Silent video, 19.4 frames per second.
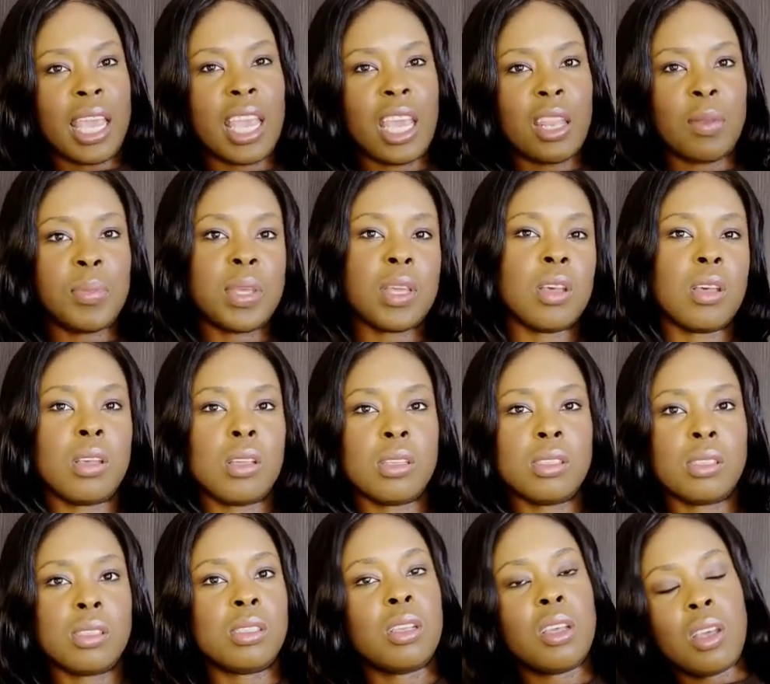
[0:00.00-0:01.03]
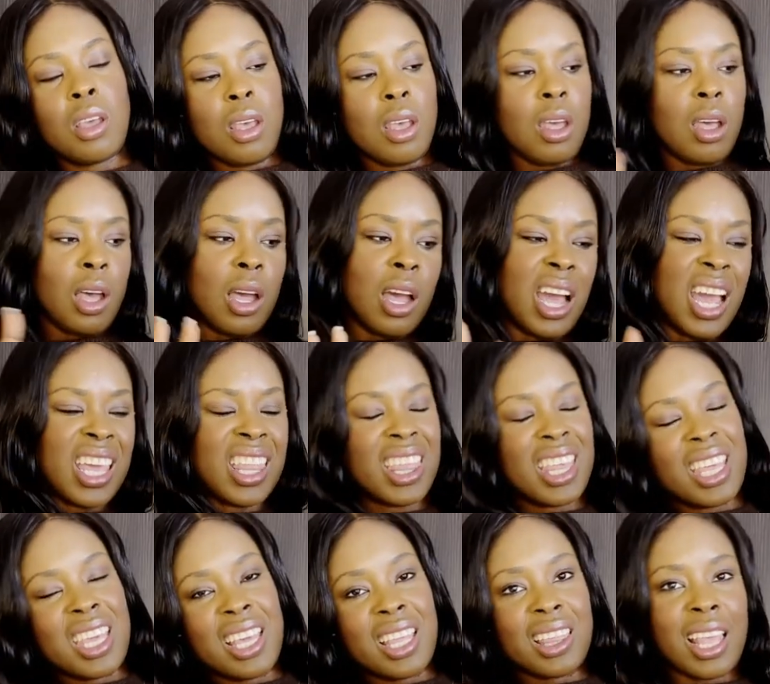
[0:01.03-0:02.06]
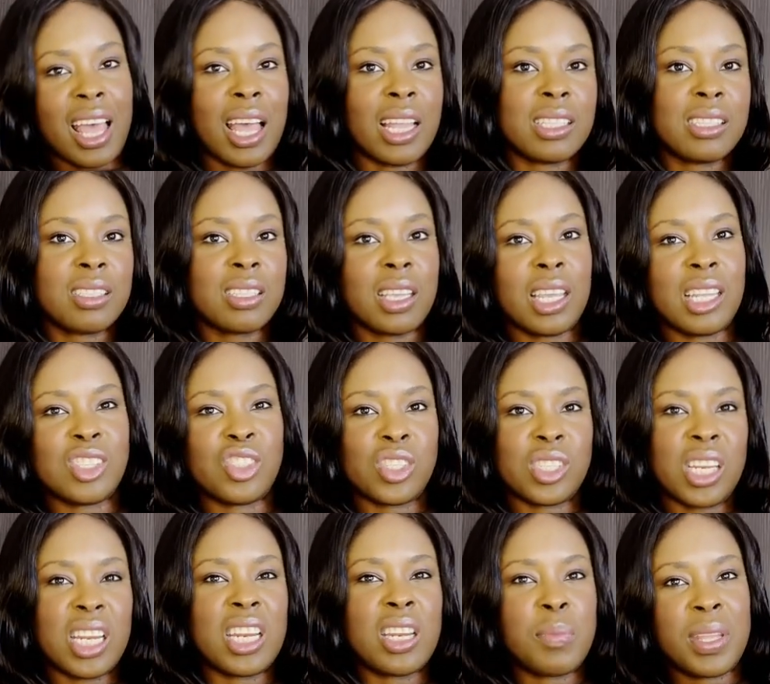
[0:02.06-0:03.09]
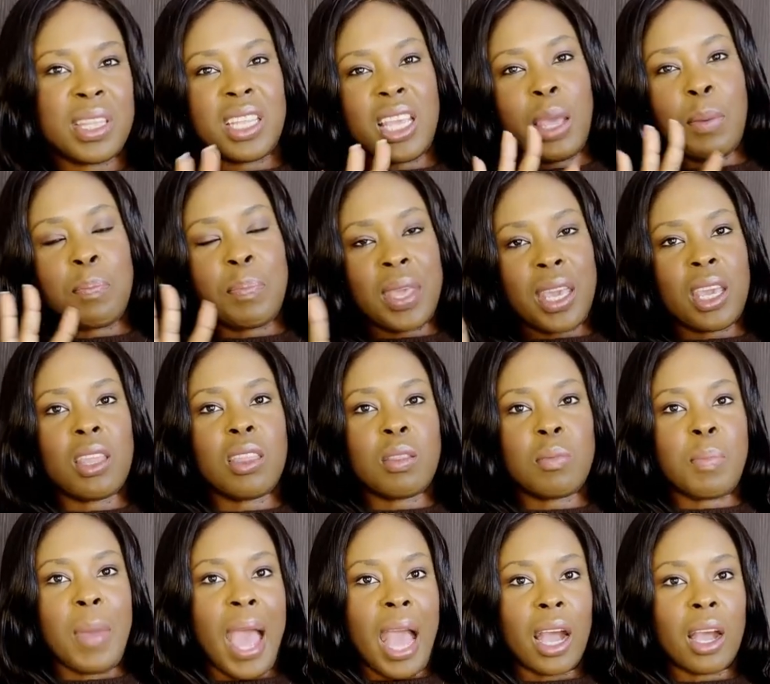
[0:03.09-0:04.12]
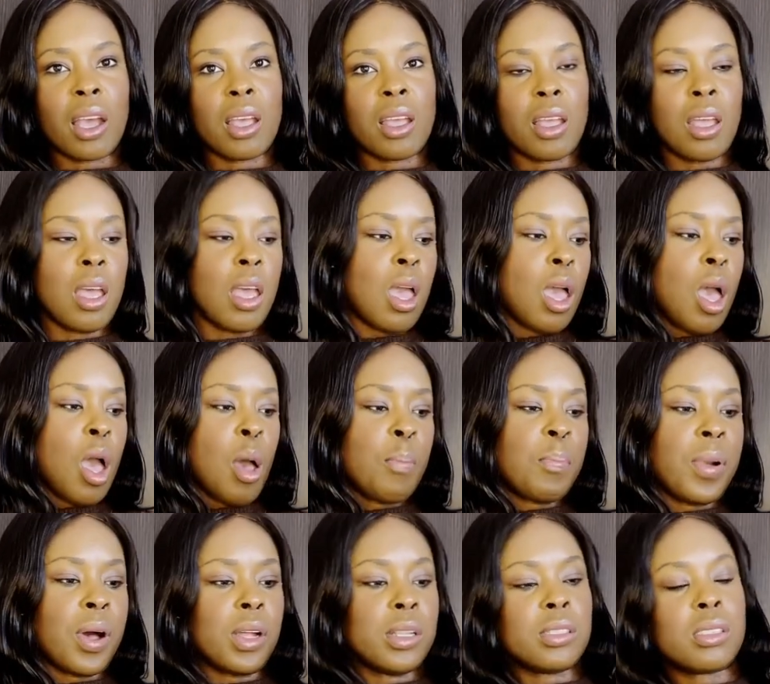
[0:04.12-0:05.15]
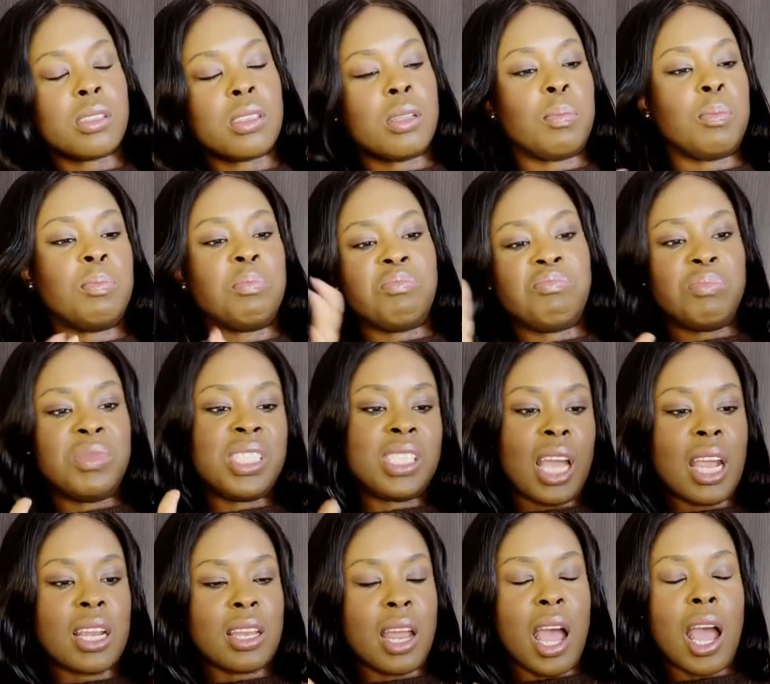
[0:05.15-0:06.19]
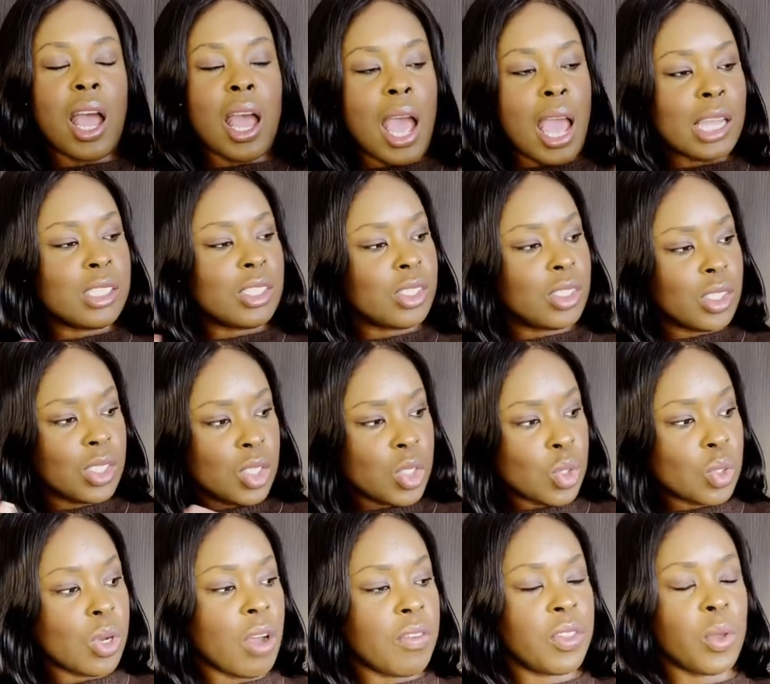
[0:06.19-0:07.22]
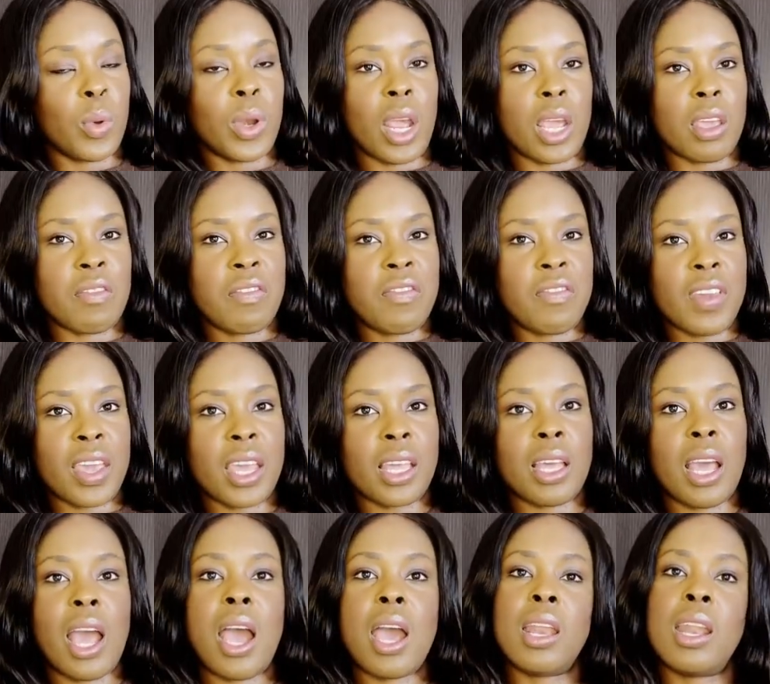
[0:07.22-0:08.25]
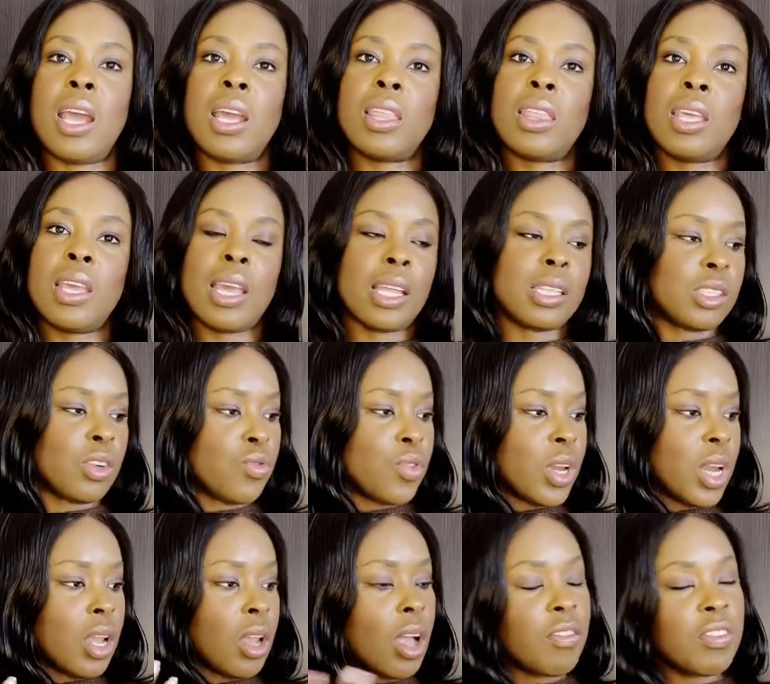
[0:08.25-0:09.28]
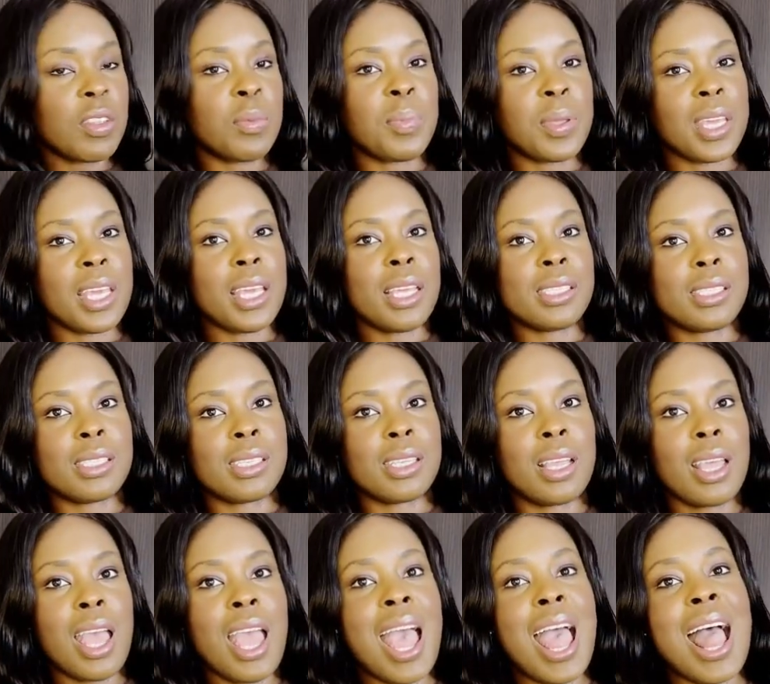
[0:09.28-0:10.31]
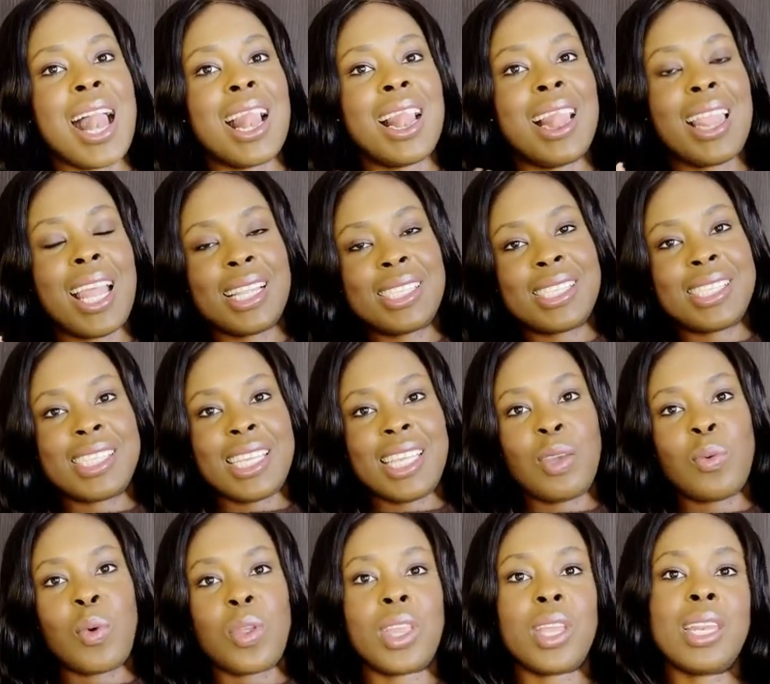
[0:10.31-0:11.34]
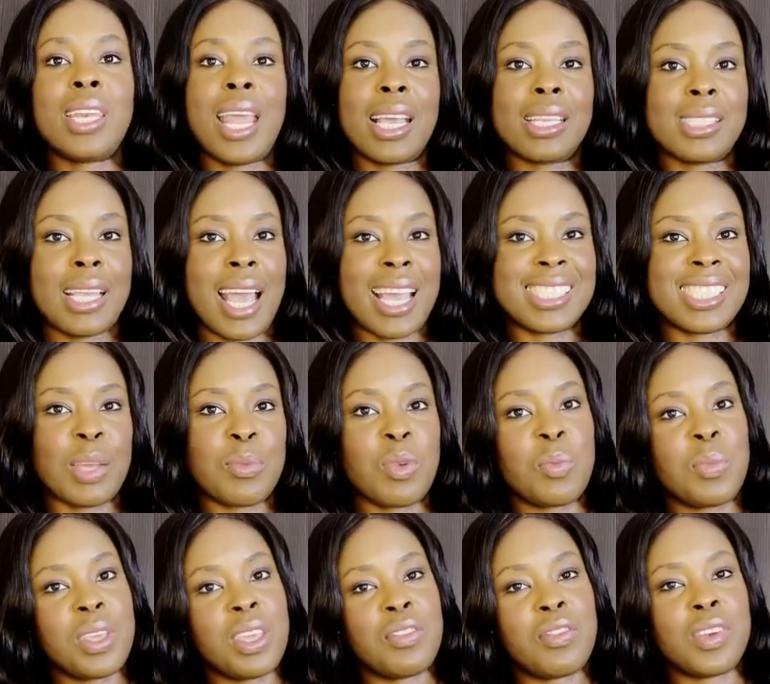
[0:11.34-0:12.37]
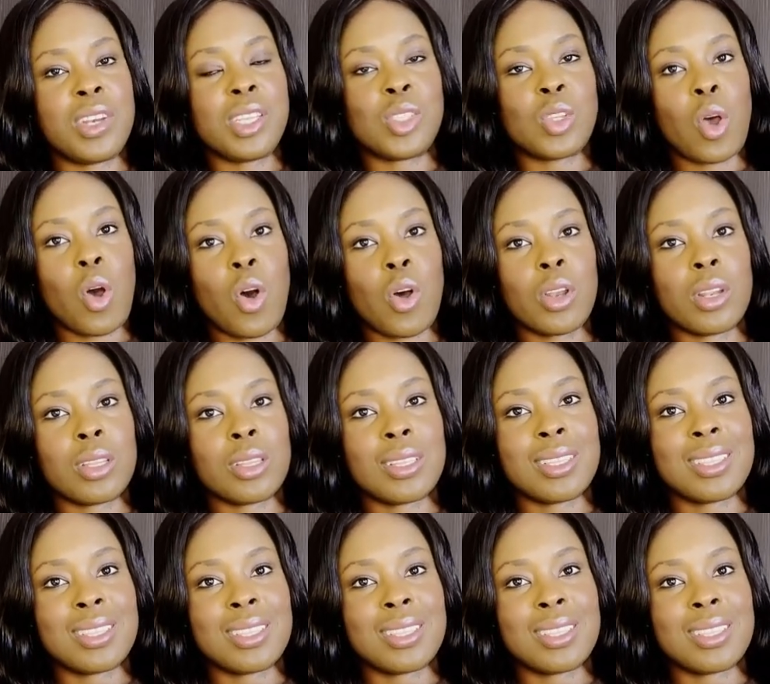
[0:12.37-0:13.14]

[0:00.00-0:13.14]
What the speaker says: 8 because I think that it's just a little bit big in the back. But beside that, I do love the way that it fit, and I think it's a really lovely piece. Let's see what the next item will be for this haul.